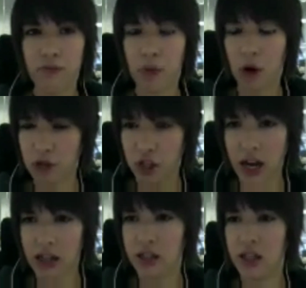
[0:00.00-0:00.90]

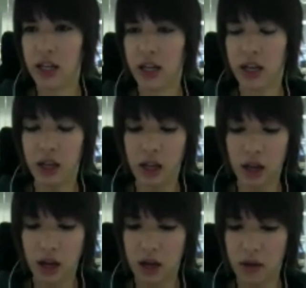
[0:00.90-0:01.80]
Partiality,
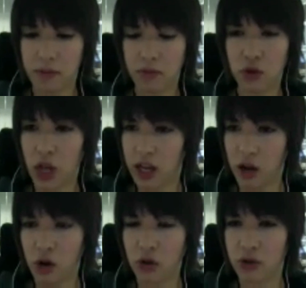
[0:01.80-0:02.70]
checking
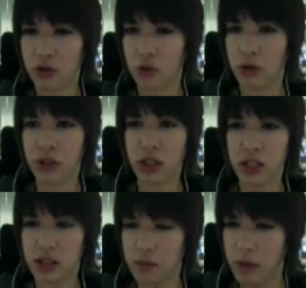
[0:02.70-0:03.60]
all your sources,